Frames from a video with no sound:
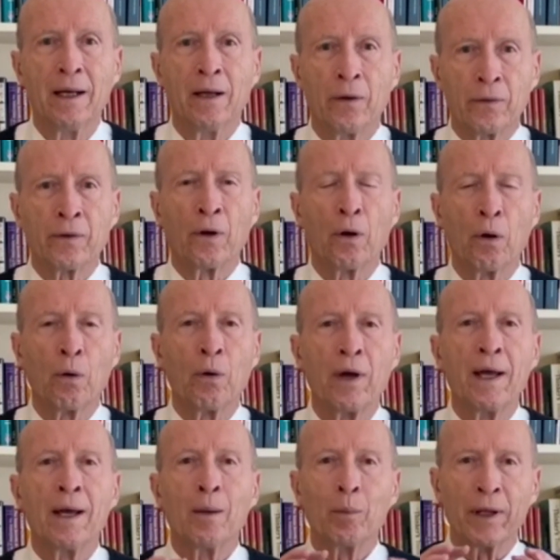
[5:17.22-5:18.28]
So,
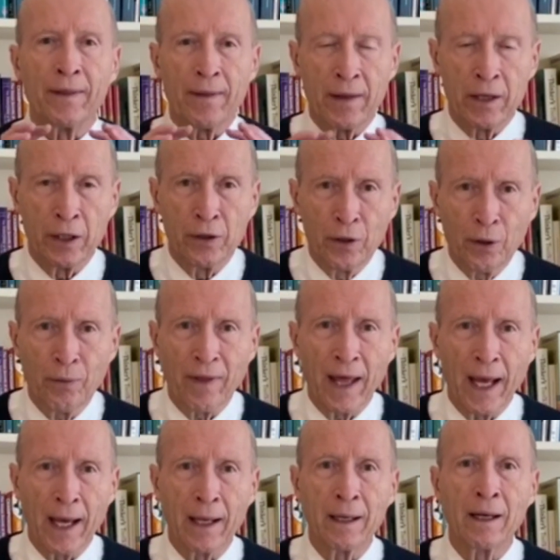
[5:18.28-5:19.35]
but to do
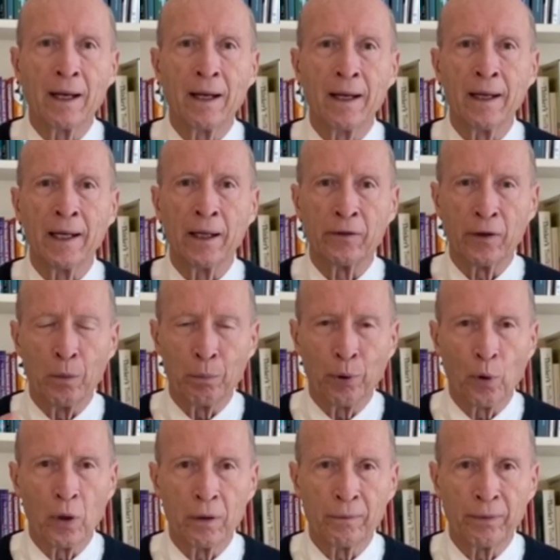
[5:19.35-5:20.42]
that, it's
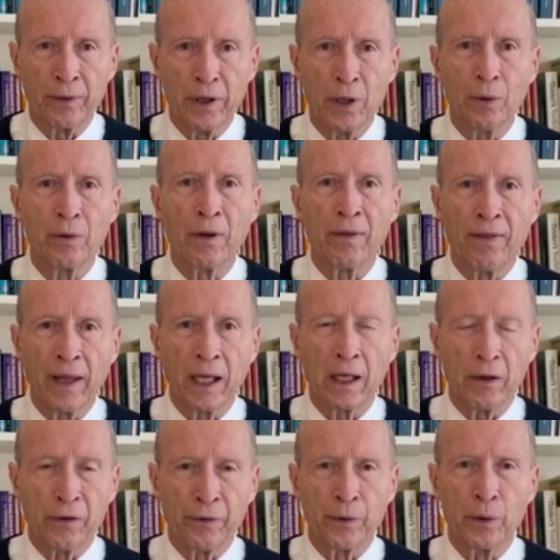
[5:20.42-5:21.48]
important for you to think
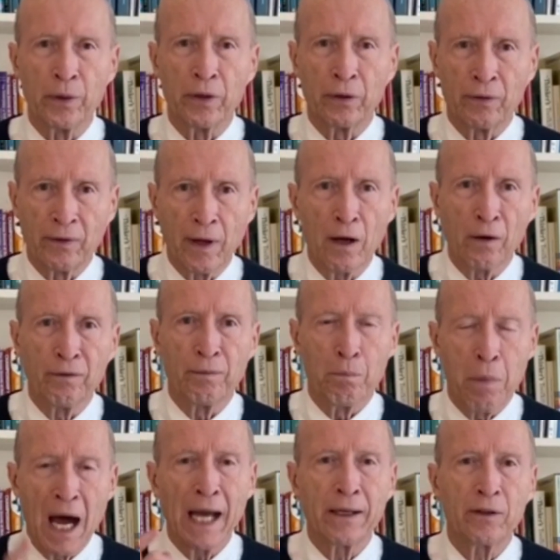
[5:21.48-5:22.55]
it through yourself,
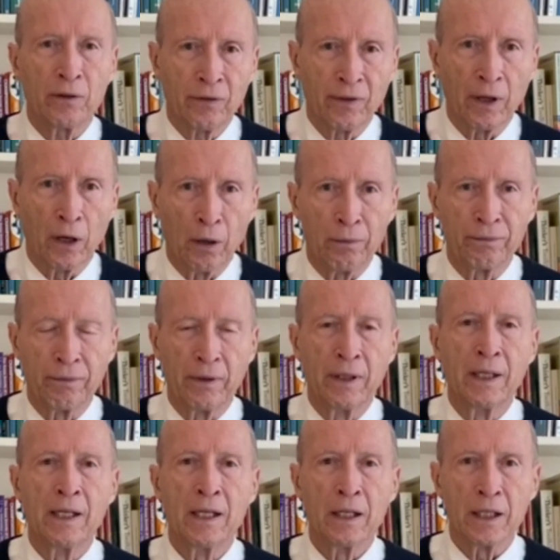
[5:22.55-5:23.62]
by yourself,
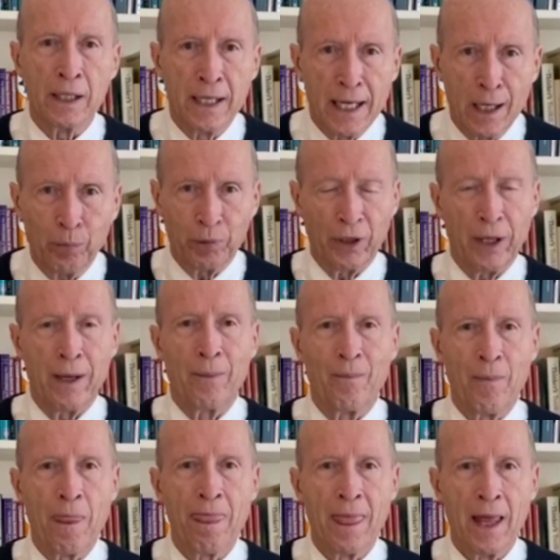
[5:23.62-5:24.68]
deeply,
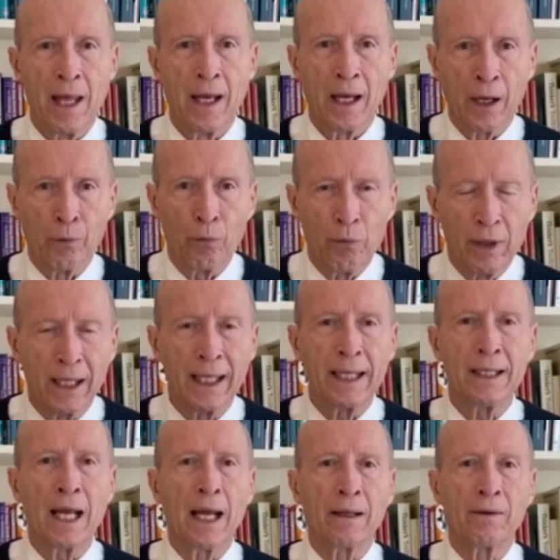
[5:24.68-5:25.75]
and really
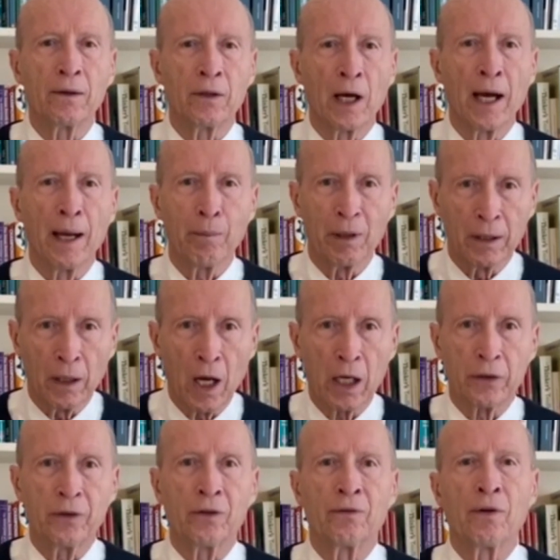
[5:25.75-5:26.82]
take the time and
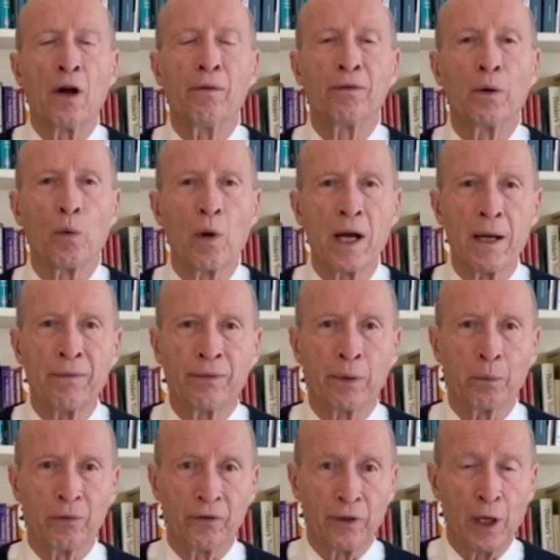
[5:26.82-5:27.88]
lock yourself away
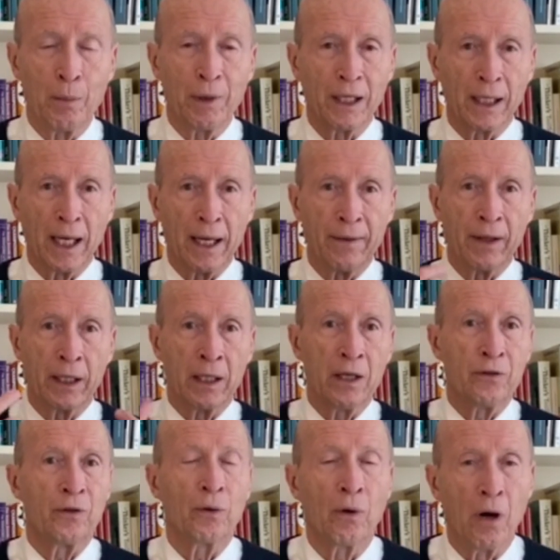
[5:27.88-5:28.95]
from stimuli that
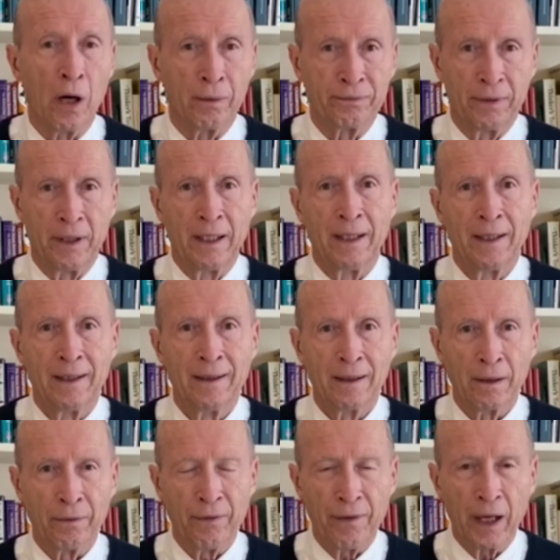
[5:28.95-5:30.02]
get you off
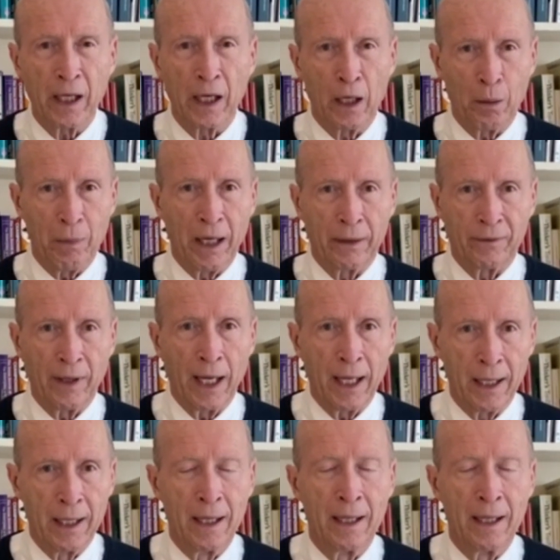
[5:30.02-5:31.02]
of thinking about that.